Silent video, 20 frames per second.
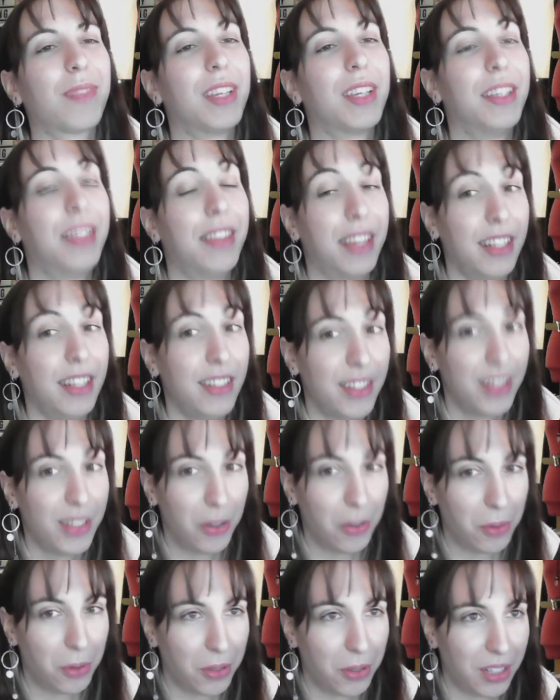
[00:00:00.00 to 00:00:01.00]
They are
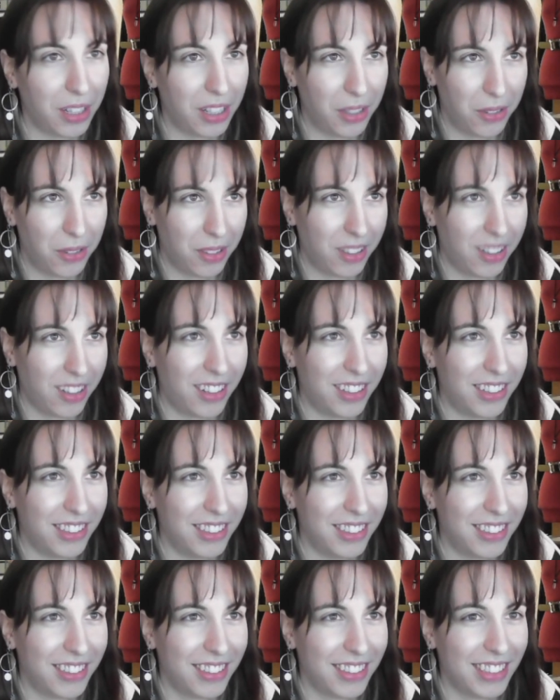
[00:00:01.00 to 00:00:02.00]
so good at using
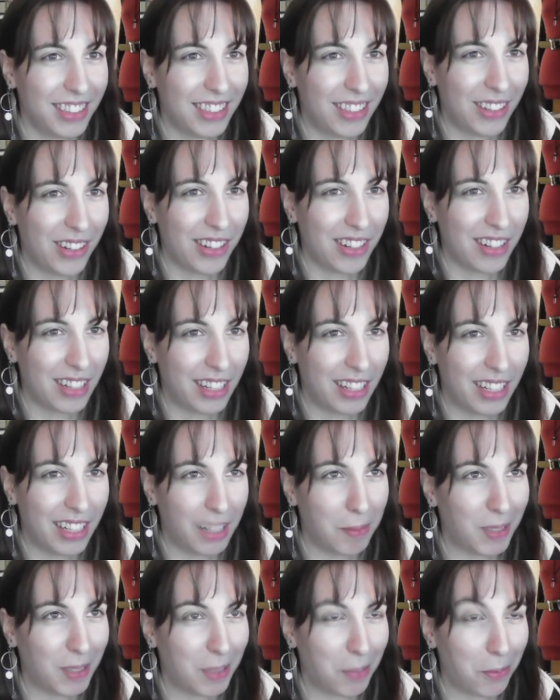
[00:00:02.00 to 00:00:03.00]
colors. It's honestly a little
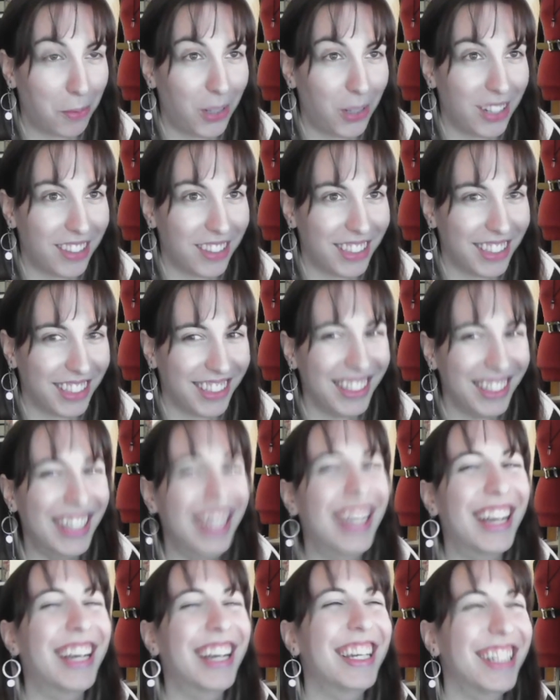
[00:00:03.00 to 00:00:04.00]
bit depressing
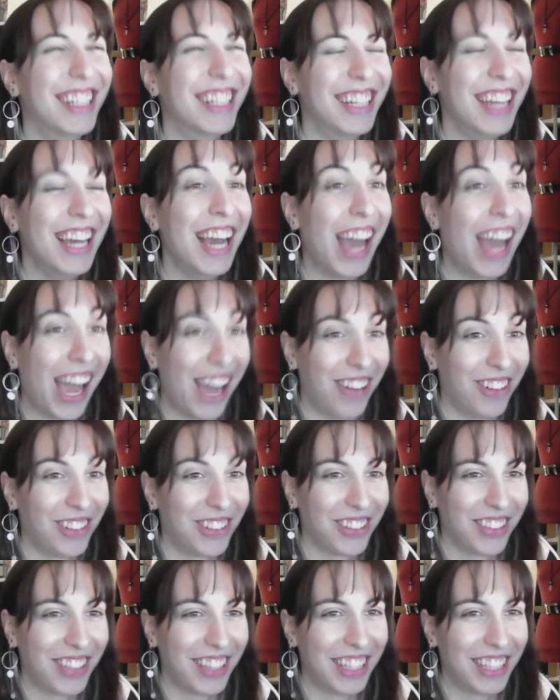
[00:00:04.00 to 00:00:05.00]
how
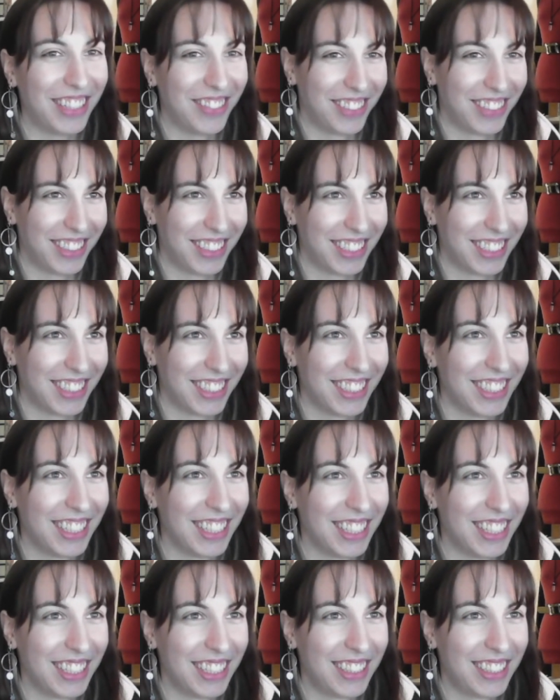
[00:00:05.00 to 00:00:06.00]
good they use it.
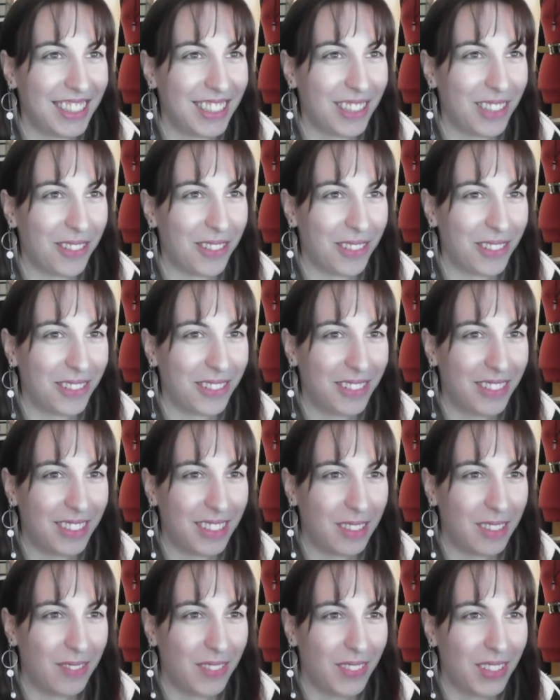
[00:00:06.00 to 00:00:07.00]
It's so
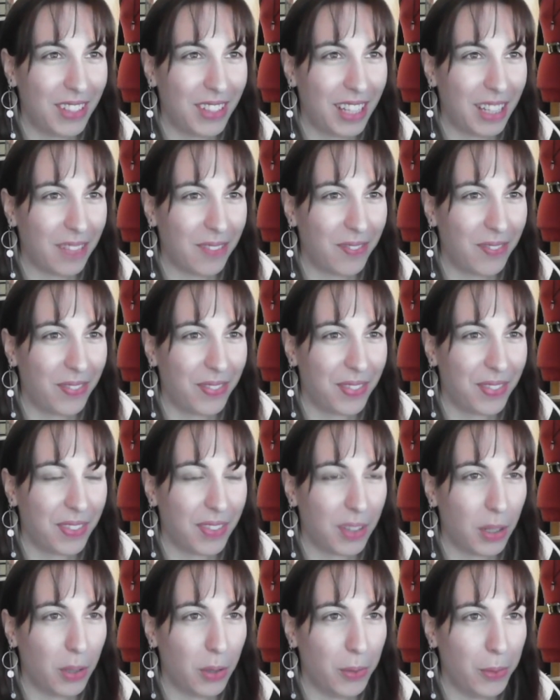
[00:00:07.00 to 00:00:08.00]
cool. Okay.
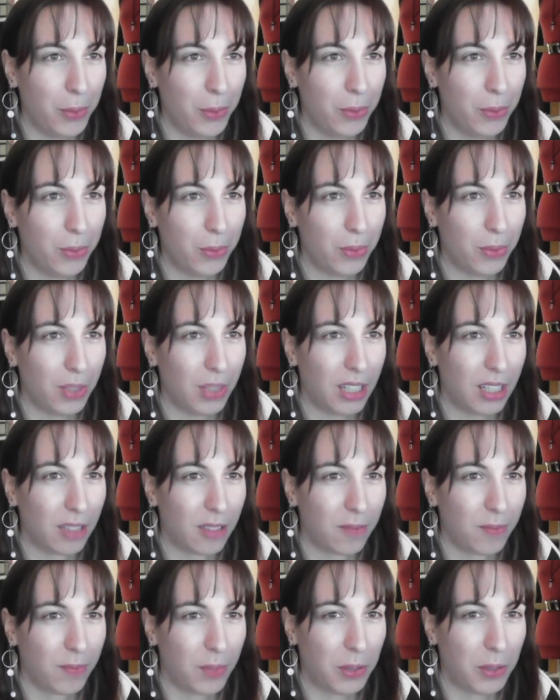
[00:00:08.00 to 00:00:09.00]
Ooh.
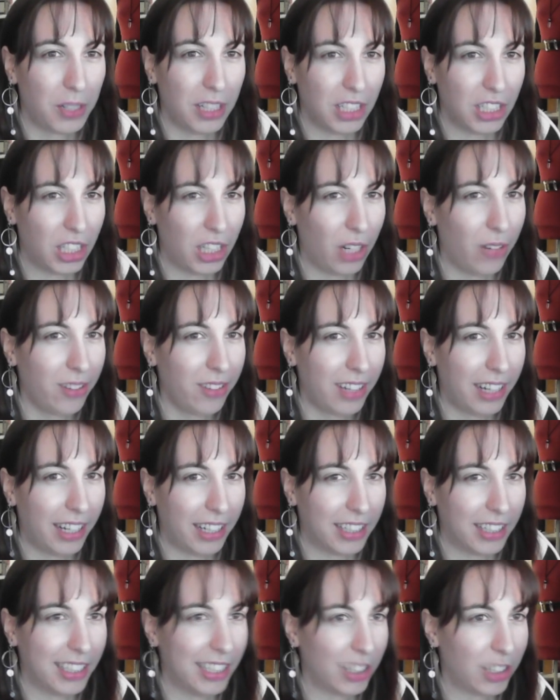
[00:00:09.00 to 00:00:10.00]
Okay, she looks like a
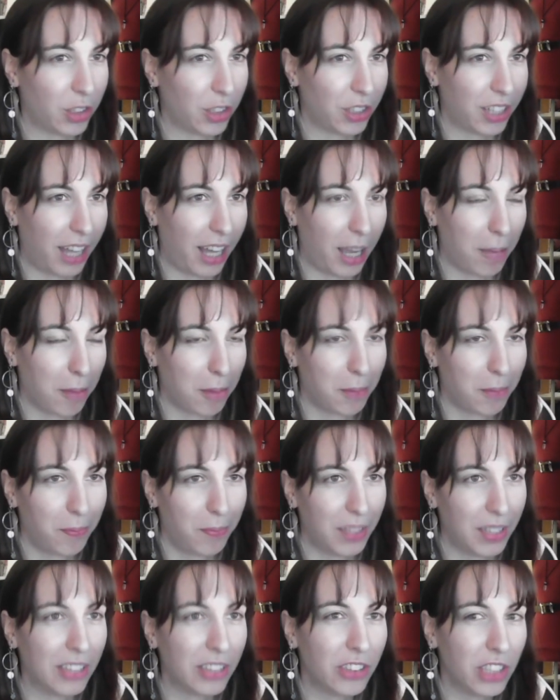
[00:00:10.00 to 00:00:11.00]
teacher type.
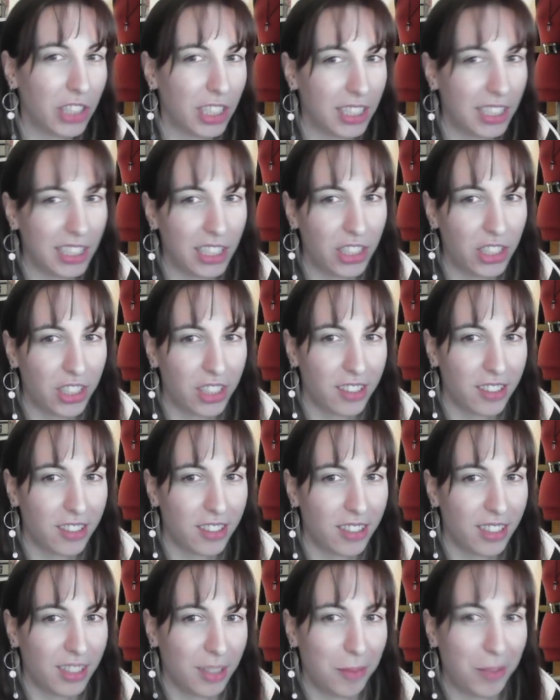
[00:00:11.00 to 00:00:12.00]
Is she a teacher?
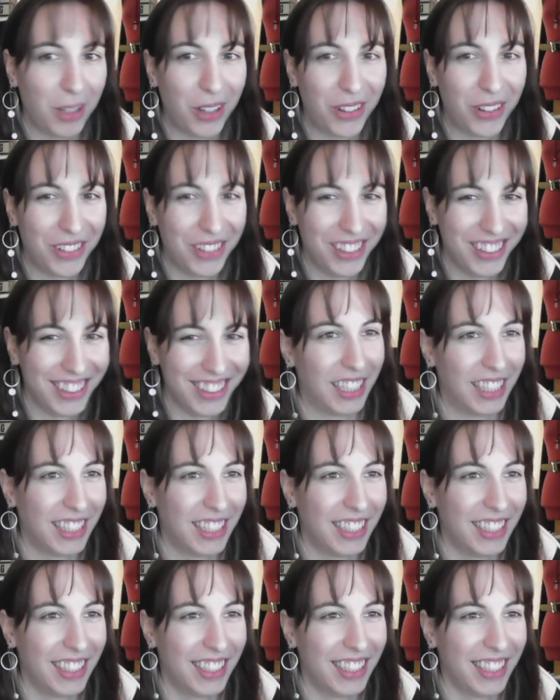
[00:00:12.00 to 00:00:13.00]
Let me know.
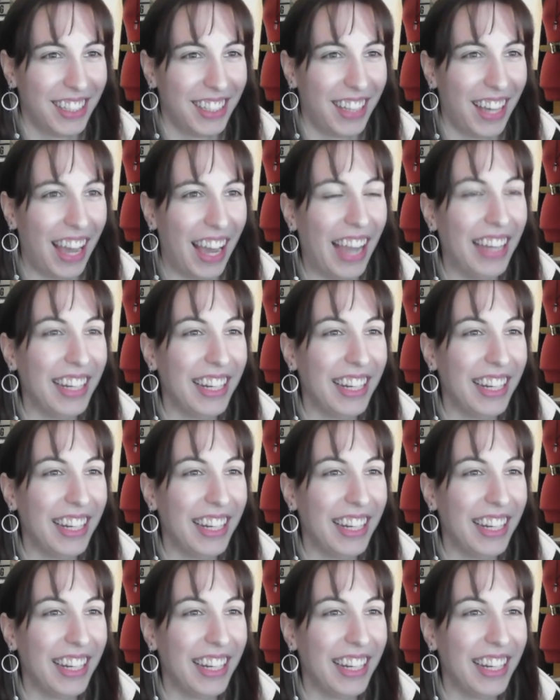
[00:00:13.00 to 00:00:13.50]
I